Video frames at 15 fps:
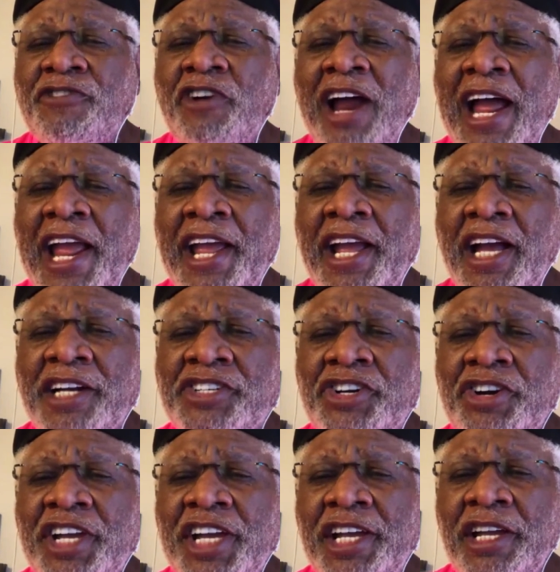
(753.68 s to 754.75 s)
frying a
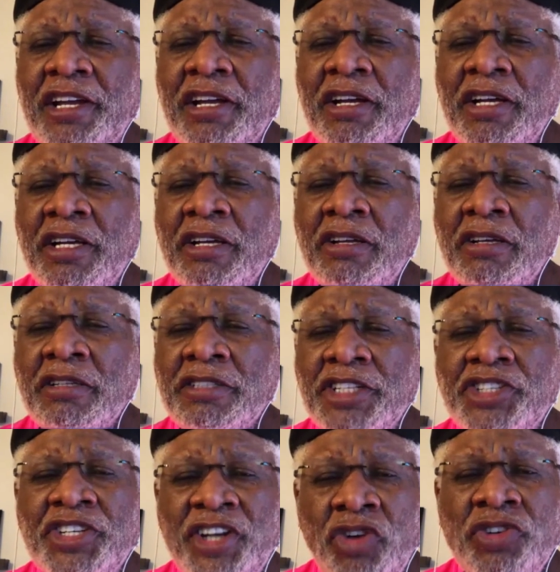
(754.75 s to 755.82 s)
turkey?
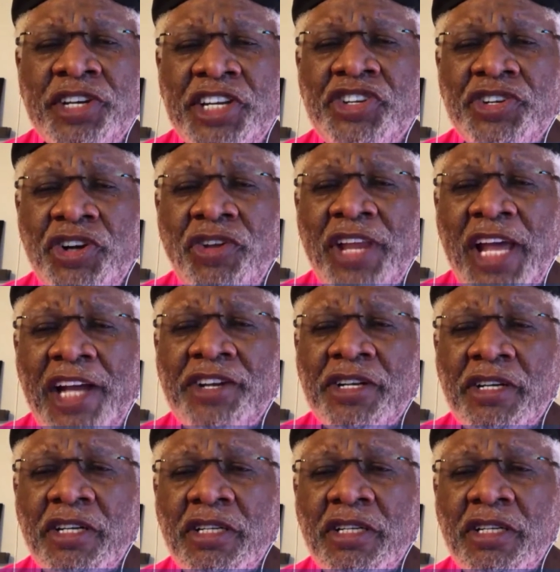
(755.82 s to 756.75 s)
Did you know that?